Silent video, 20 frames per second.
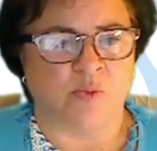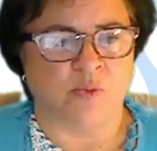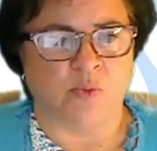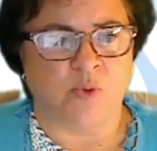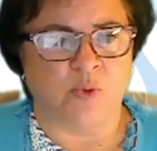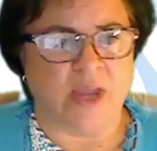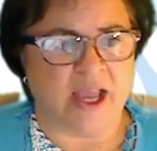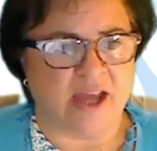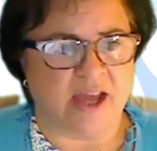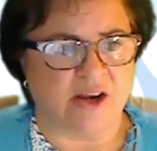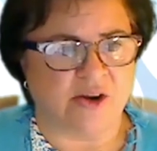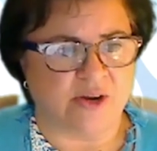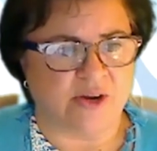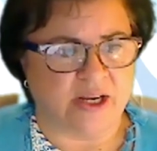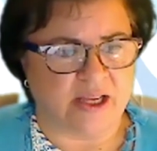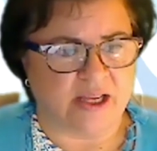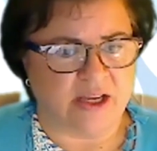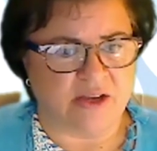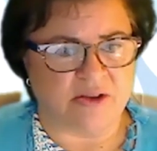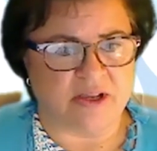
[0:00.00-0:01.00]
we had a
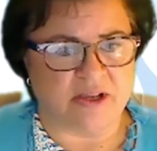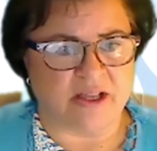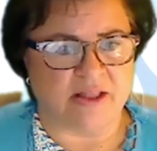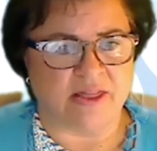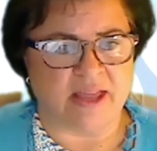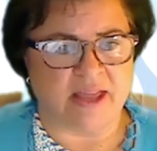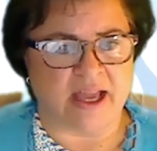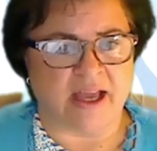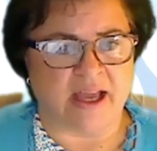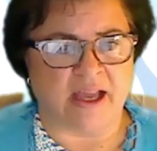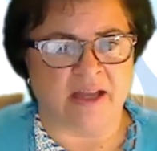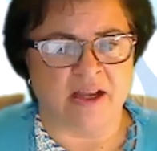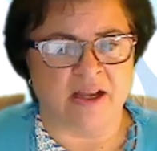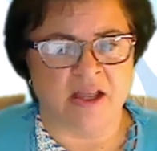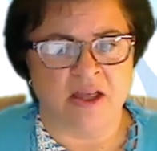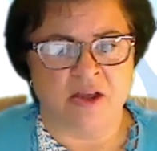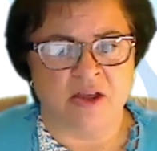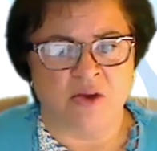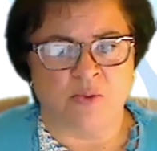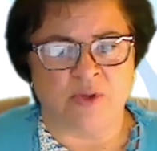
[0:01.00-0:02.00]
credit union that
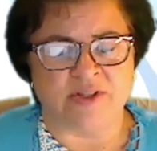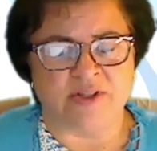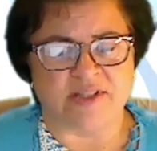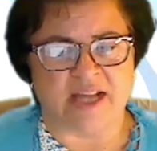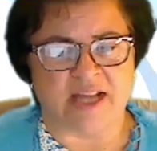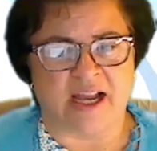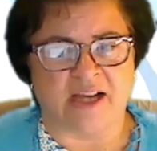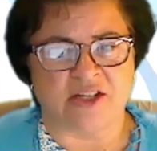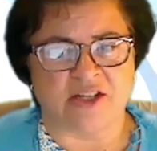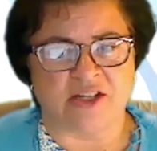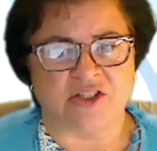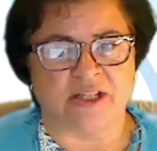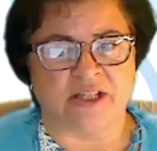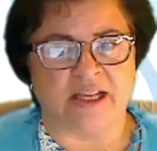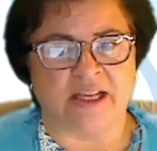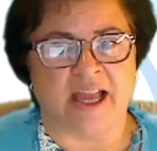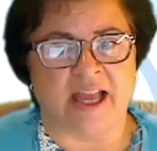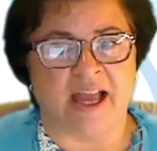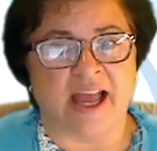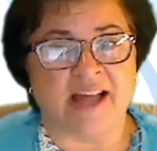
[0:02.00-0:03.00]
was actually